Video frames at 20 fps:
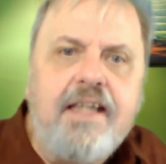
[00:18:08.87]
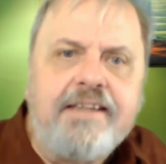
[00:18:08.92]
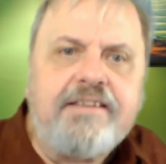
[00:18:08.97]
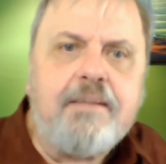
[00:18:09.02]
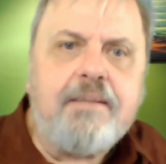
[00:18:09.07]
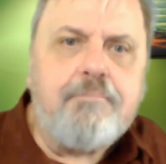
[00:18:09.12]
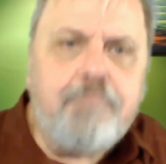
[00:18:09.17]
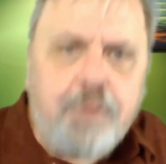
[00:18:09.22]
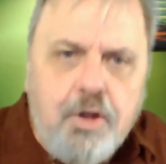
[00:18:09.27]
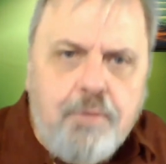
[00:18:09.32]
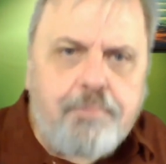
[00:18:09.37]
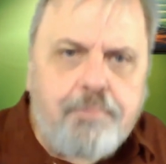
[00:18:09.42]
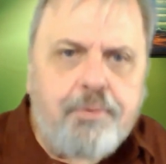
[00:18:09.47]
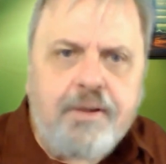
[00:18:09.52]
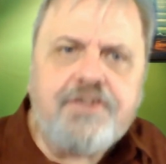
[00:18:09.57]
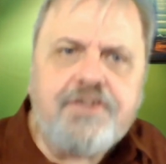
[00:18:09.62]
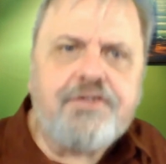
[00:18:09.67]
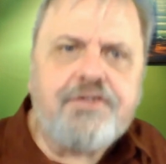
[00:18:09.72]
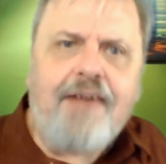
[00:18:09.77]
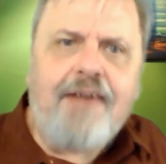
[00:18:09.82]
like the
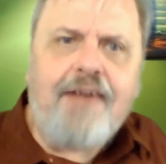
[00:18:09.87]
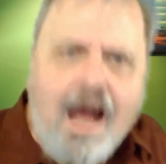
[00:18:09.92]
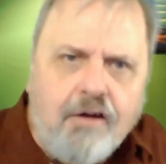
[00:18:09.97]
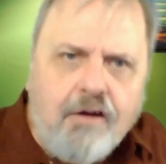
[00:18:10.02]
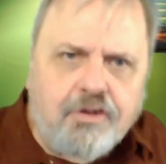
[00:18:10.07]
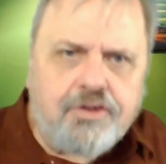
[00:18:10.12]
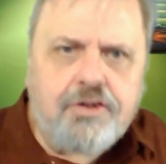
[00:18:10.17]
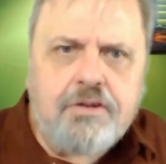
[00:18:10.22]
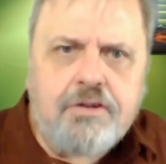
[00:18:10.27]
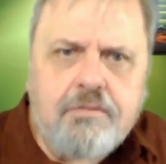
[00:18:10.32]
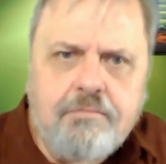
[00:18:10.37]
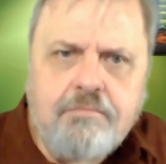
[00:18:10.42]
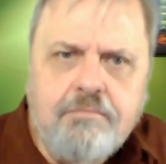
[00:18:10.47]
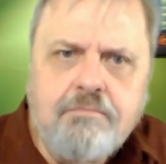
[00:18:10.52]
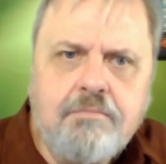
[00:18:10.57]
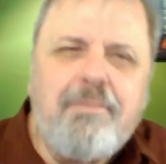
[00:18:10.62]
blueprints for a house.